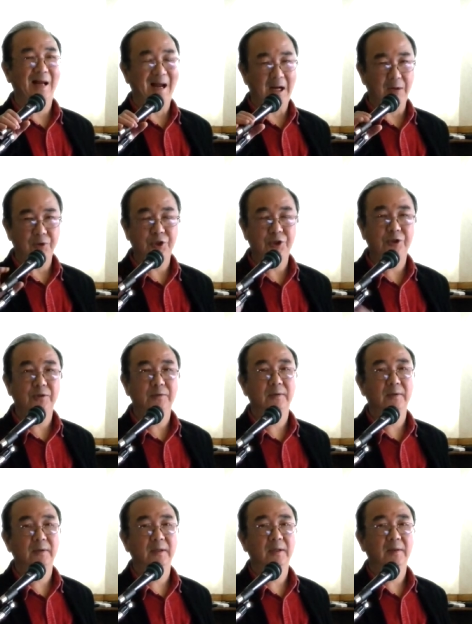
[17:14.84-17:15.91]
Ouch.
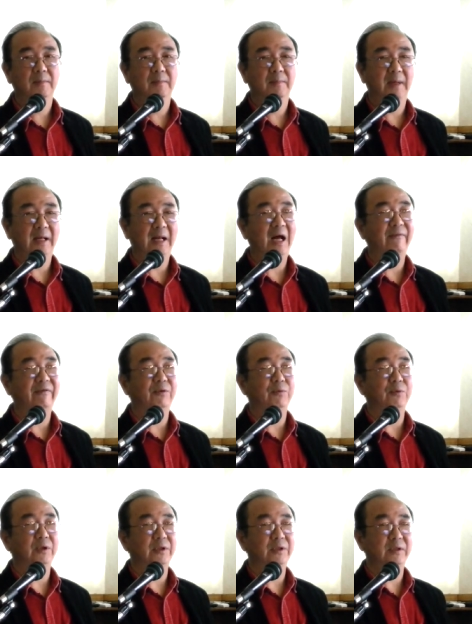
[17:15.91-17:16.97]
But
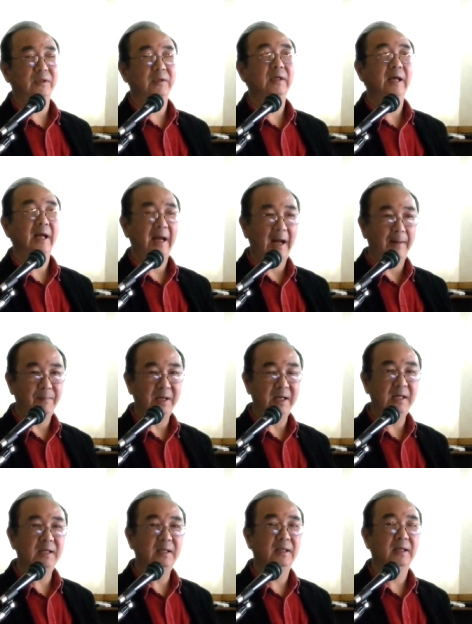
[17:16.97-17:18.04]
afterwards,
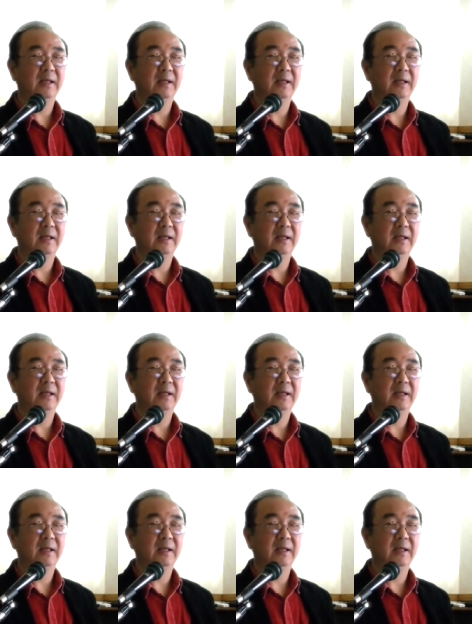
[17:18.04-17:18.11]
happy,